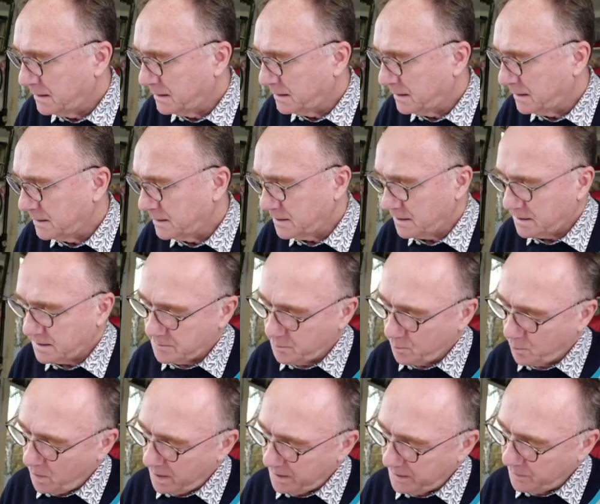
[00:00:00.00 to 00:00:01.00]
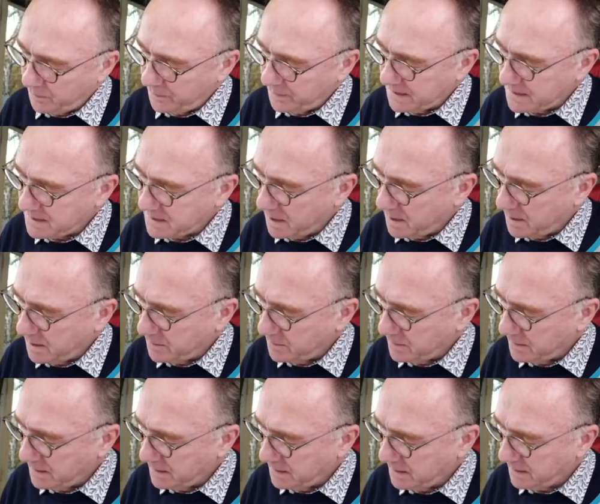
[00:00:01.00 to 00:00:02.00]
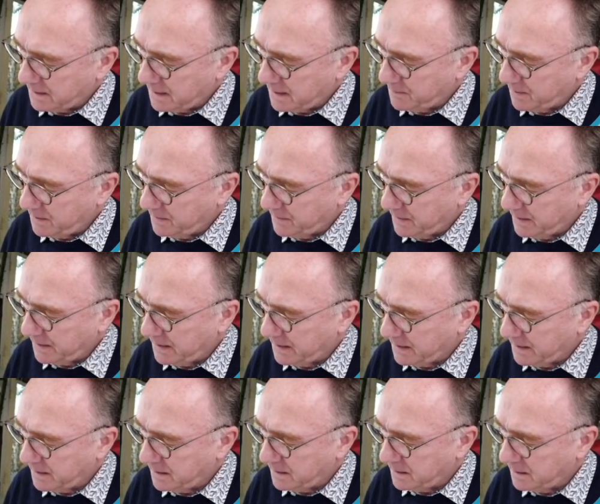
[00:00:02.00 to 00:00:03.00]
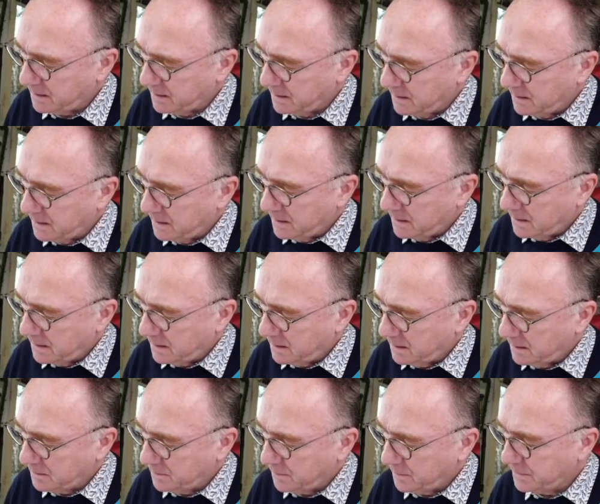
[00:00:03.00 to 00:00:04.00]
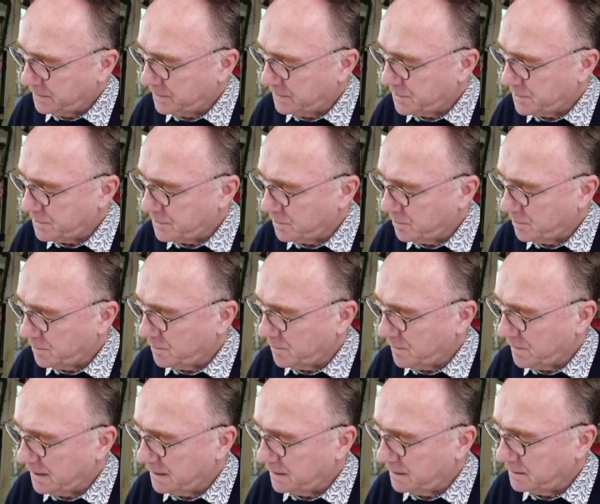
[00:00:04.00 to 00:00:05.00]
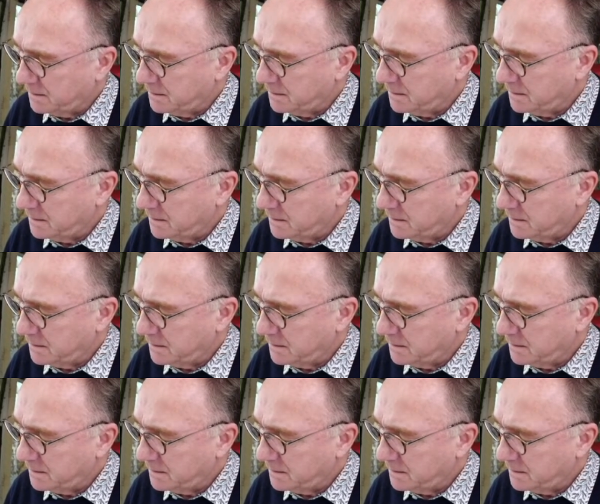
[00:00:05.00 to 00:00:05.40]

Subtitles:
and then just one on its own, and then come over here, long one and a short one,